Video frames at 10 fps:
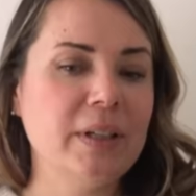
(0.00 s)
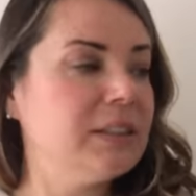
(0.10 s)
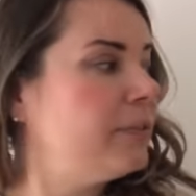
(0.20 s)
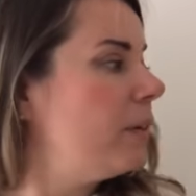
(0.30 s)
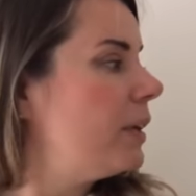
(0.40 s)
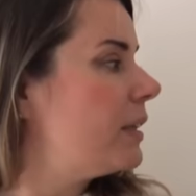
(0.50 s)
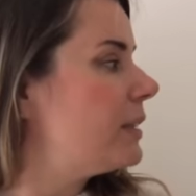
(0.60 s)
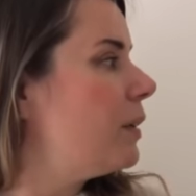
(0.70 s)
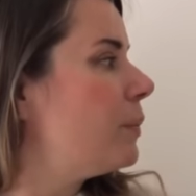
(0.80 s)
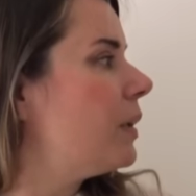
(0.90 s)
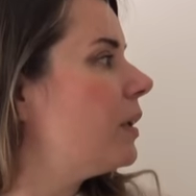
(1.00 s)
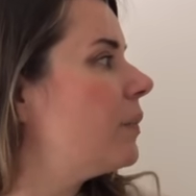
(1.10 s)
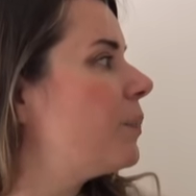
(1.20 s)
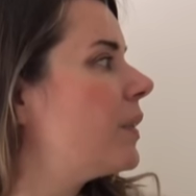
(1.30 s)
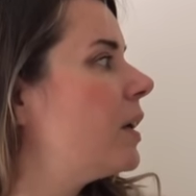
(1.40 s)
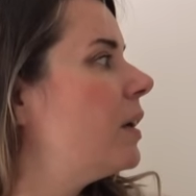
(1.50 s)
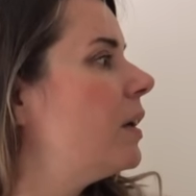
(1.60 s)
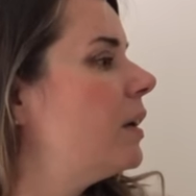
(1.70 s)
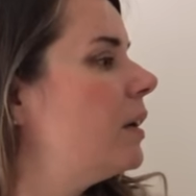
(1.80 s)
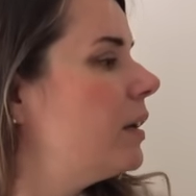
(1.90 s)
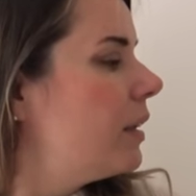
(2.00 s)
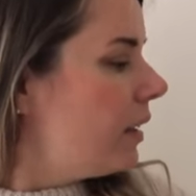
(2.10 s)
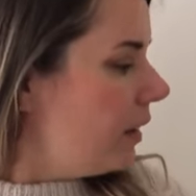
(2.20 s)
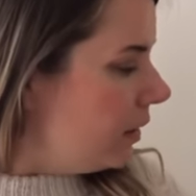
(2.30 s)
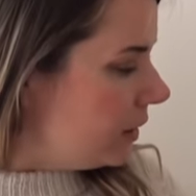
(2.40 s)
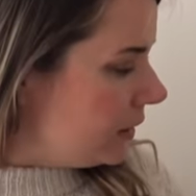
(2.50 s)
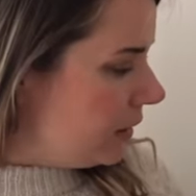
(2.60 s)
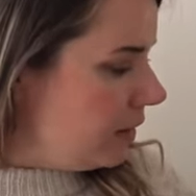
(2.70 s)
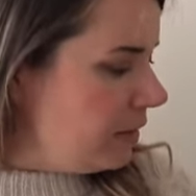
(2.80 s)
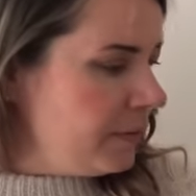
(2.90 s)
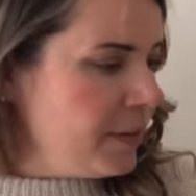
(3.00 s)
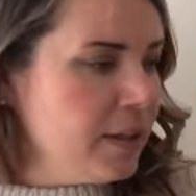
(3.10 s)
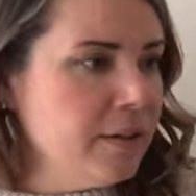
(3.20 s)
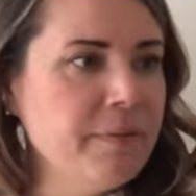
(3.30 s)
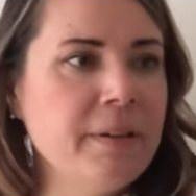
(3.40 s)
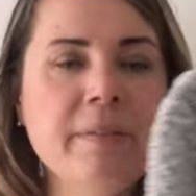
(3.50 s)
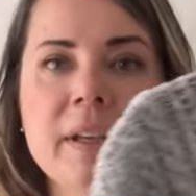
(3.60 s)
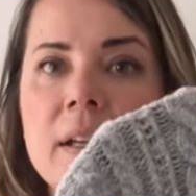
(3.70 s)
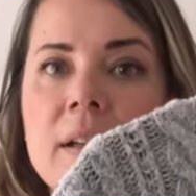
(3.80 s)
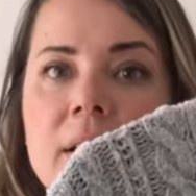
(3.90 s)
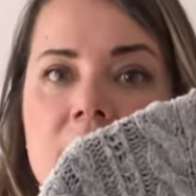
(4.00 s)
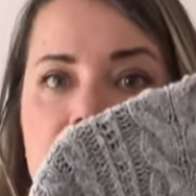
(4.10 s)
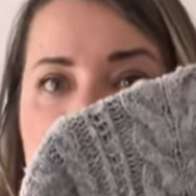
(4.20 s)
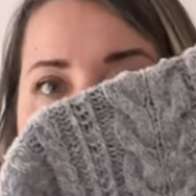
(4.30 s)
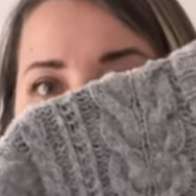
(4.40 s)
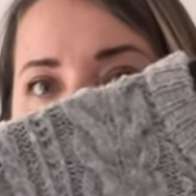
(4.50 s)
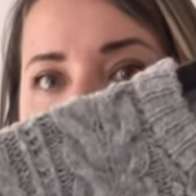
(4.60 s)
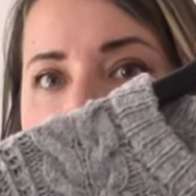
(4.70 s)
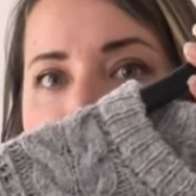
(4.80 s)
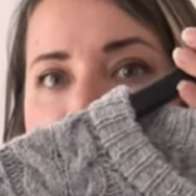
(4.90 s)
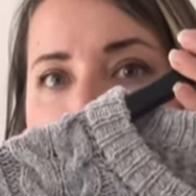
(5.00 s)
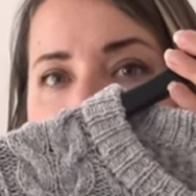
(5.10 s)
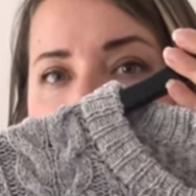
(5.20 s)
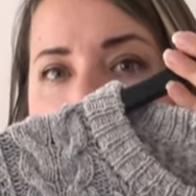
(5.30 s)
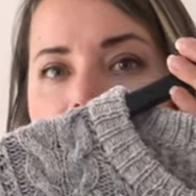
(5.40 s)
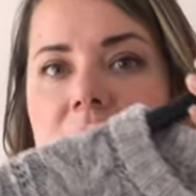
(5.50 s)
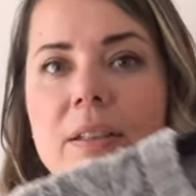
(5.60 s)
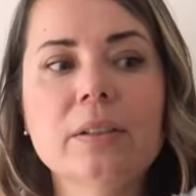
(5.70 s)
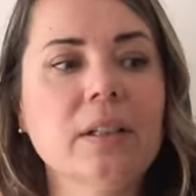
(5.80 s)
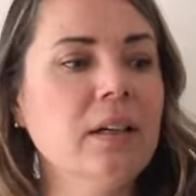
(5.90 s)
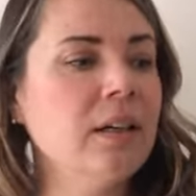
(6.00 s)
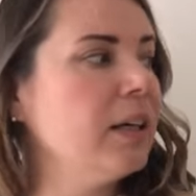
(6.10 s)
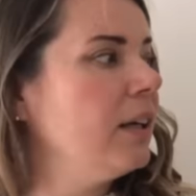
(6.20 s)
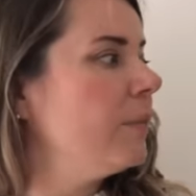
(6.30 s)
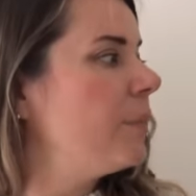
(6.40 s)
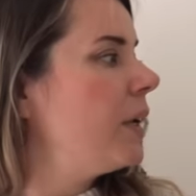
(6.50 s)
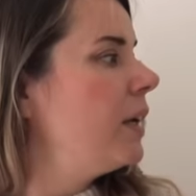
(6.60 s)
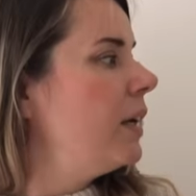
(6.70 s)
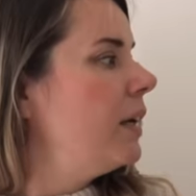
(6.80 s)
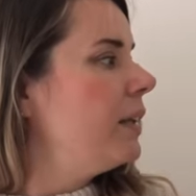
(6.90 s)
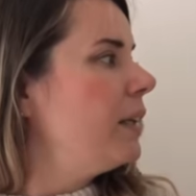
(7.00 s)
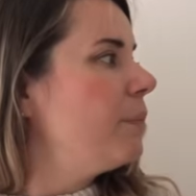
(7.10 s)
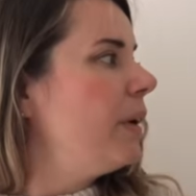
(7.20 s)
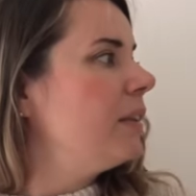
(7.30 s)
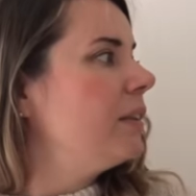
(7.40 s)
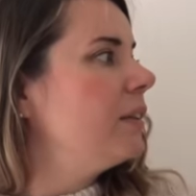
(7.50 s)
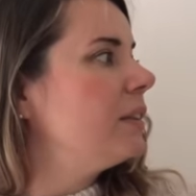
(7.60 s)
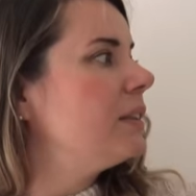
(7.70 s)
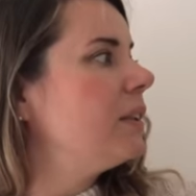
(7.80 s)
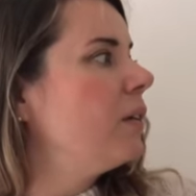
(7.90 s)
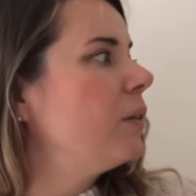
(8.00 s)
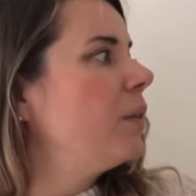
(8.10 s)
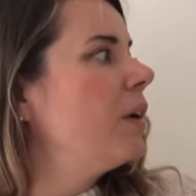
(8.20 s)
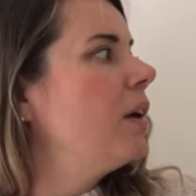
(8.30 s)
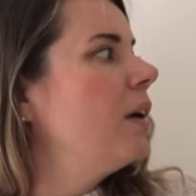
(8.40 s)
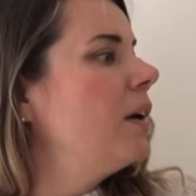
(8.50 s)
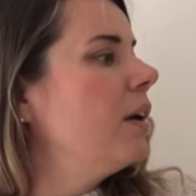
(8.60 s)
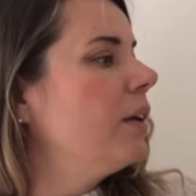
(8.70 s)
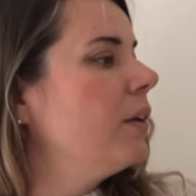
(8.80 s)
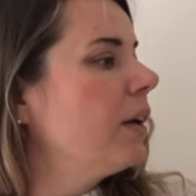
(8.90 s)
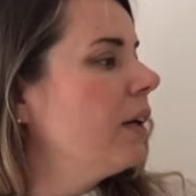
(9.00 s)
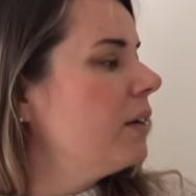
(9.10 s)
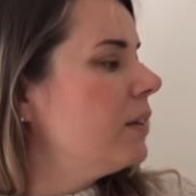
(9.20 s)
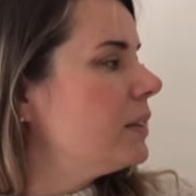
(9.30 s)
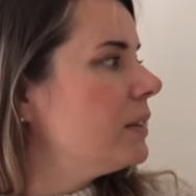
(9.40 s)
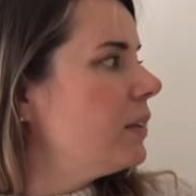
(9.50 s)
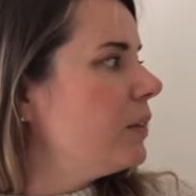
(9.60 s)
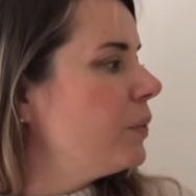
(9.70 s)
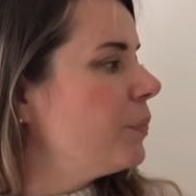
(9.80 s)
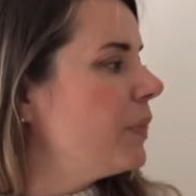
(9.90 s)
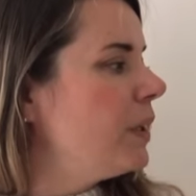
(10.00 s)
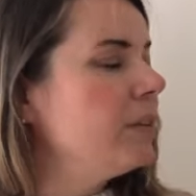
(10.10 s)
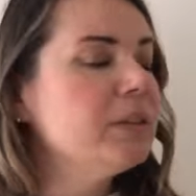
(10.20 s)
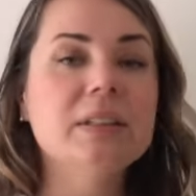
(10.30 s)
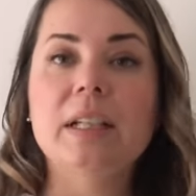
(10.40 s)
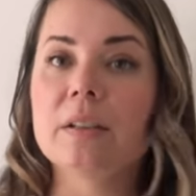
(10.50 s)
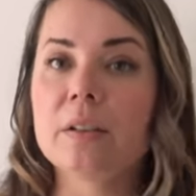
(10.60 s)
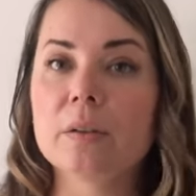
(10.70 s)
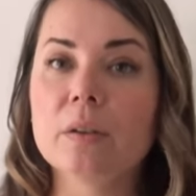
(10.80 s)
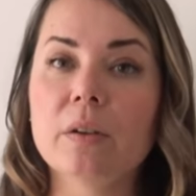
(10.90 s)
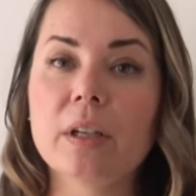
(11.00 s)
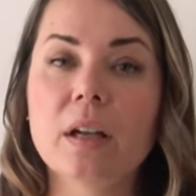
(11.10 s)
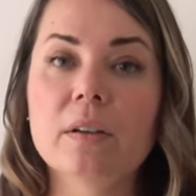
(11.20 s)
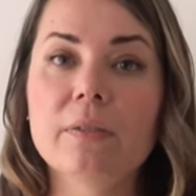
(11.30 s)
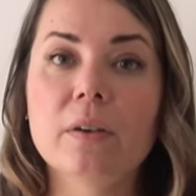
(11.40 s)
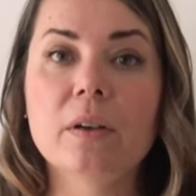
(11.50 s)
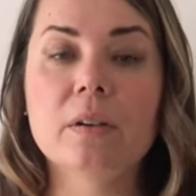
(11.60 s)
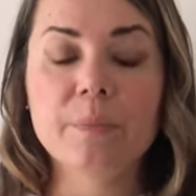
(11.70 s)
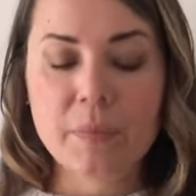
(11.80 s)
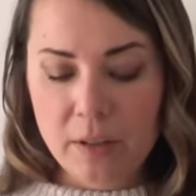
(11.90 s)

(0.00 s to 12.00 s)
as, for example, here's the Vivian t and also the Cardinal t pattern. So you can also use that tutorial for